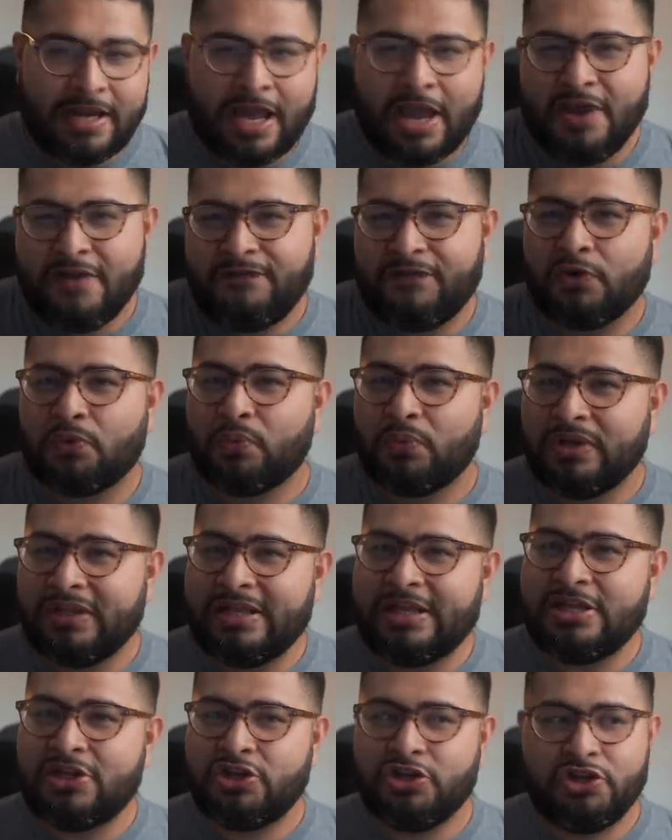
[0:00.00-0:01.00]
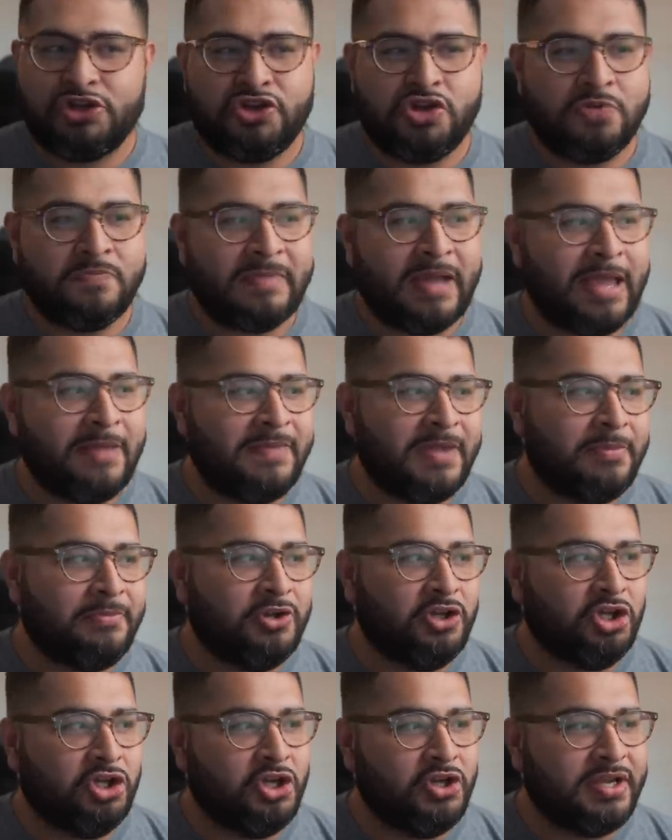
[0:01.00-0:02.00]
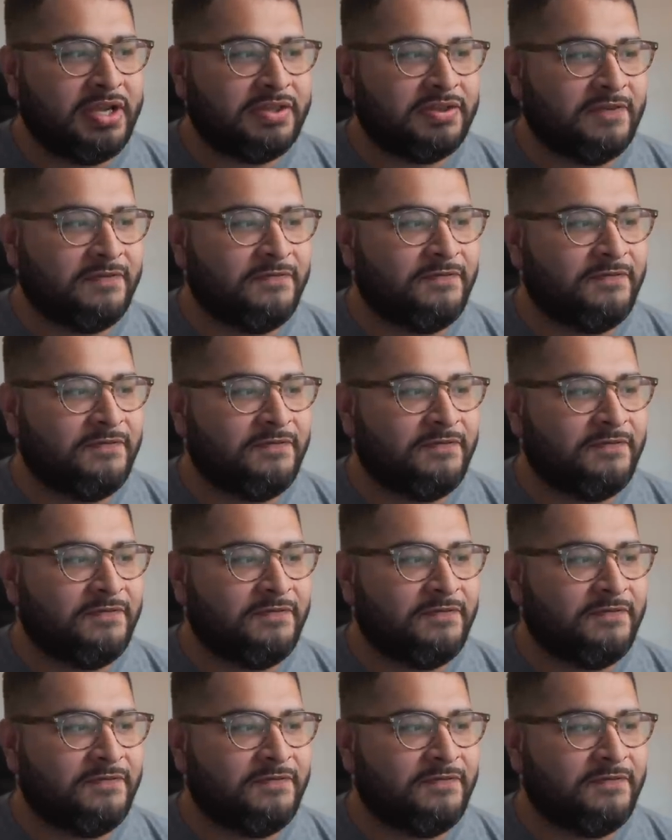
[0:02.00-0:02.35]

Now, if you're really good, you might be able to look at the